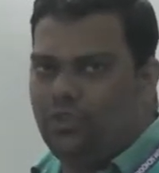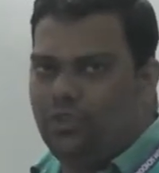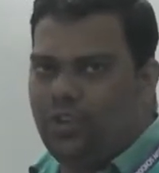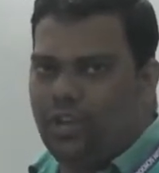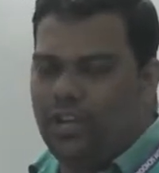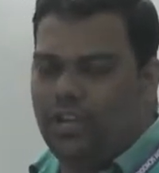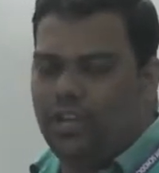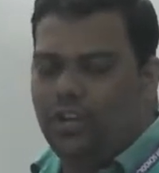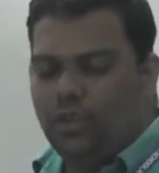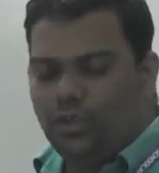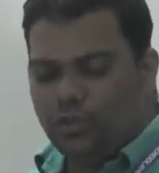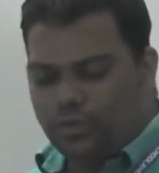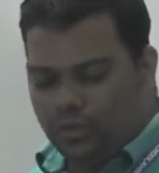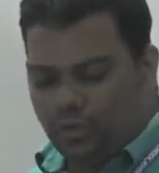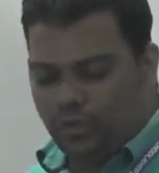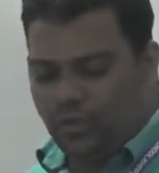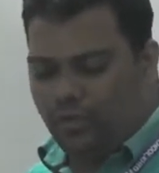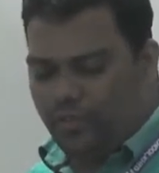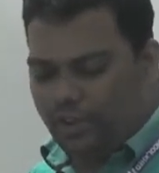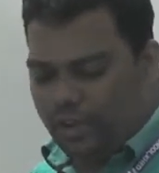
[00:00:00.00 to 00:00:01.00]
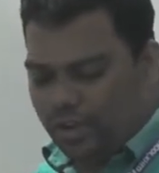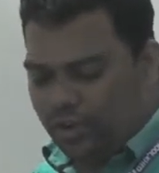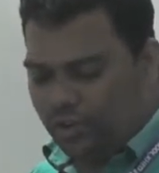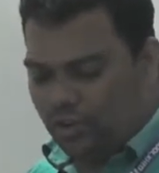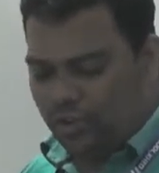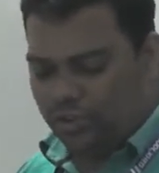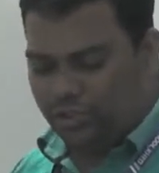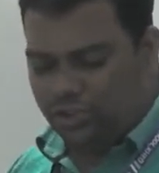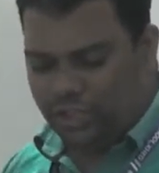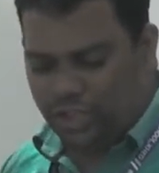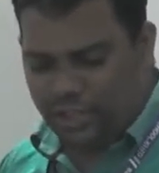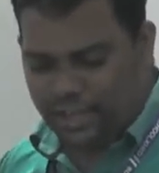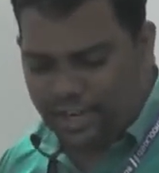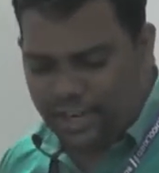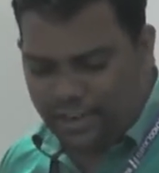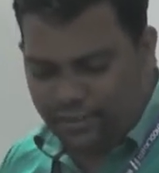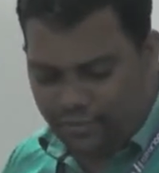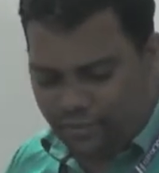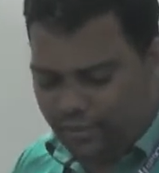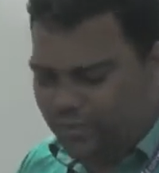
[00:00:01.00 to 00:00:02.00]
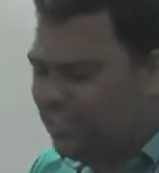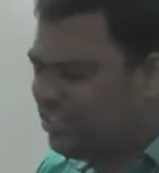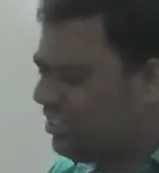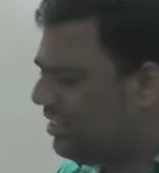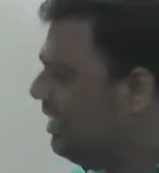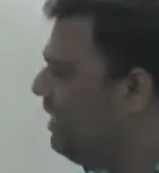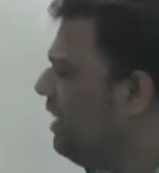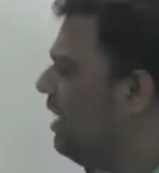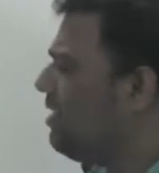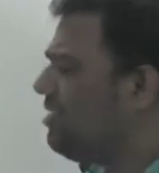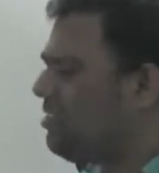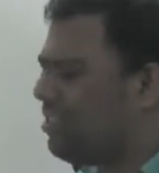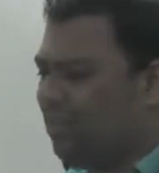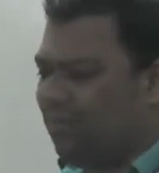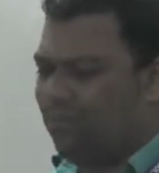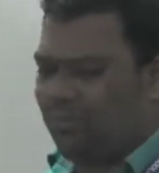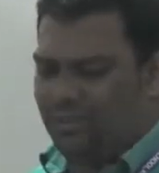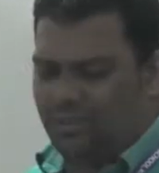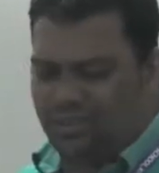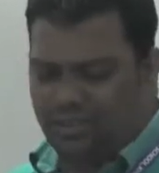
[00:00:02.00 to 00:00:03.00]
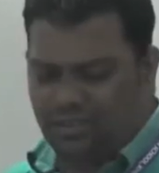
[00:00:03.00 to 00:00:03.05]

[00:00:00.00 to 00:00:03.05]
Okay, so we will concentrate, we will see here some